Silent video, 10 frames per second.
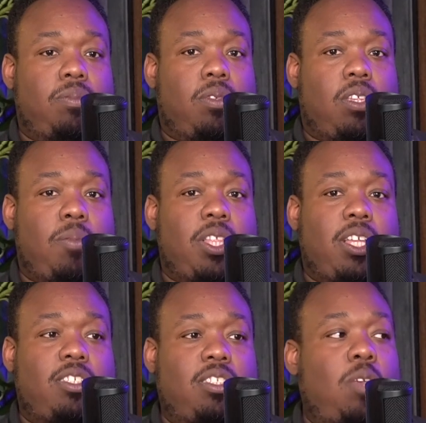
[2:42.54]
give me that
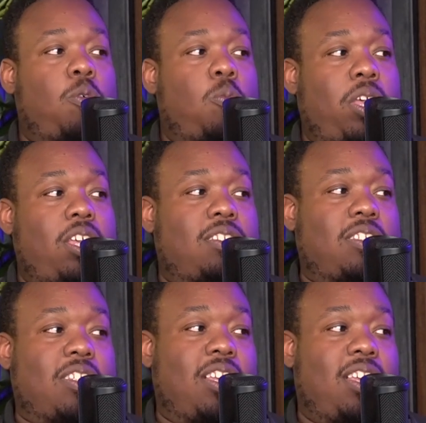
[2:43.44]
stable
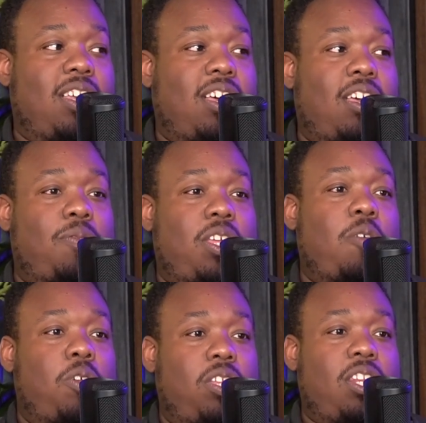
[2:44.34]
base that I
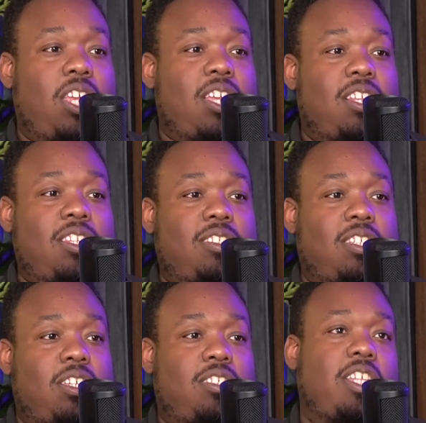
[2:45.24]
really needed
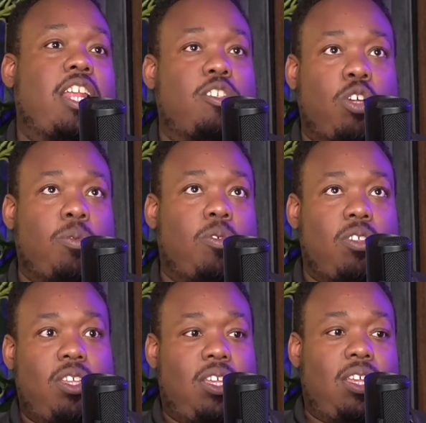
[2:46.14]
to stay out of trouble,
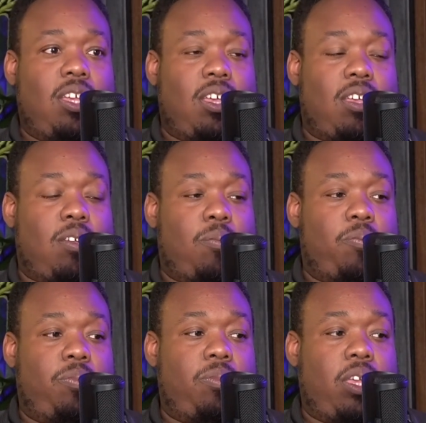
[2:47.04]

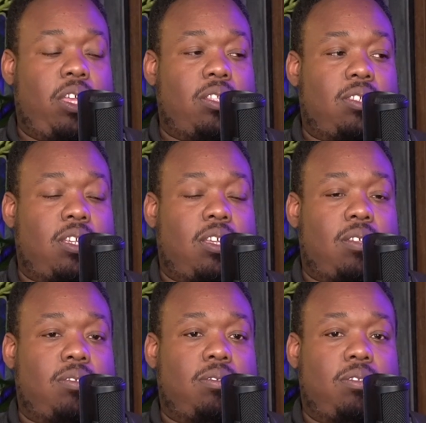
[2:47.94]
and to,
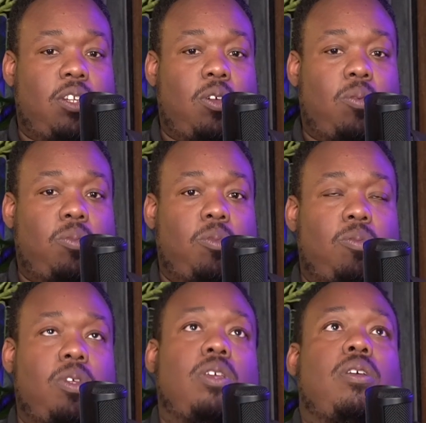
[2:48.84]

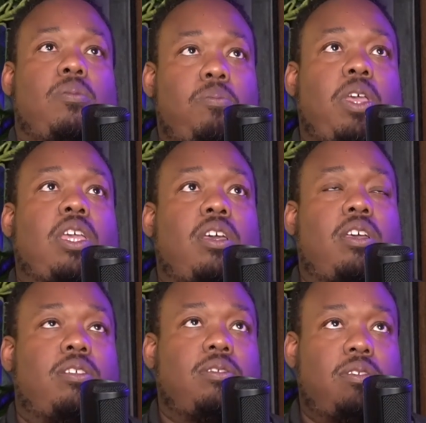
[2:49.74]
make
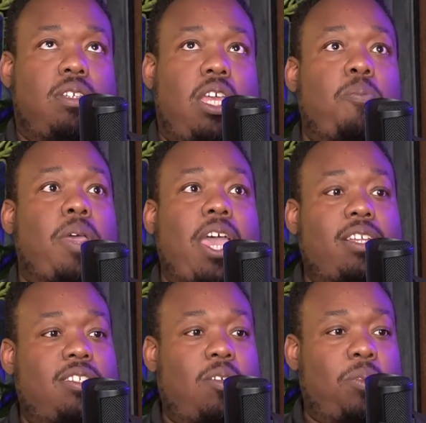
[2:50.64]
a
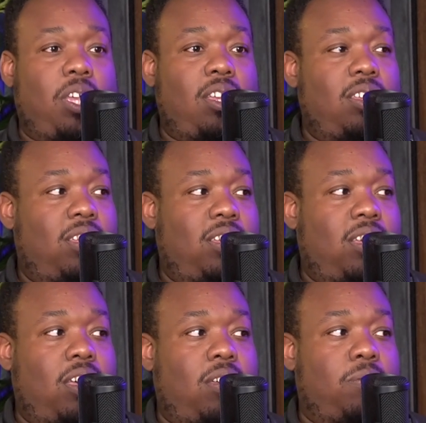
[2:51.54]
impact on me
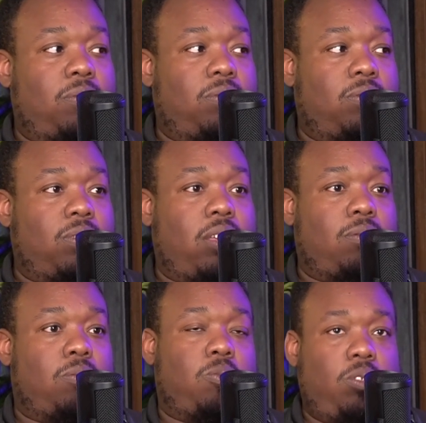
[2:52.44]
that
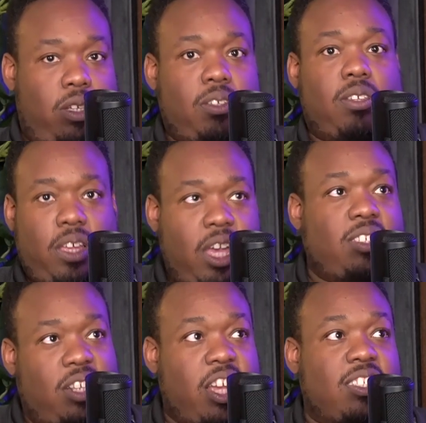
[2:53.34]
is
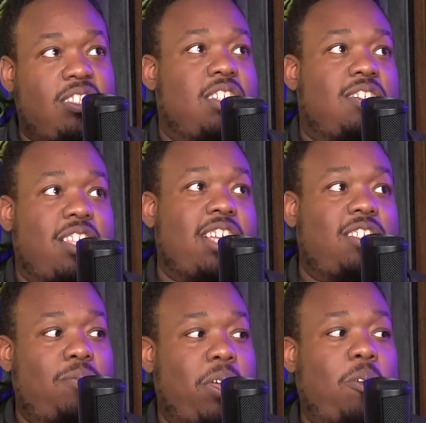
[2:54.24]
in essence has
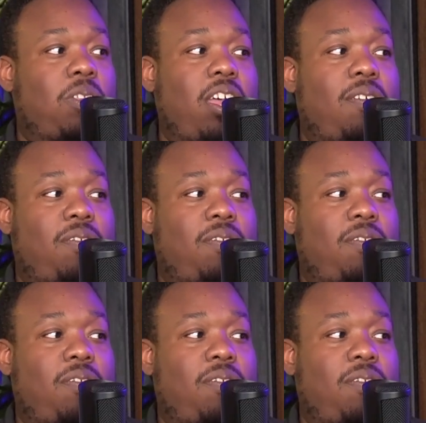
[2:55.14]
lasted my whole life.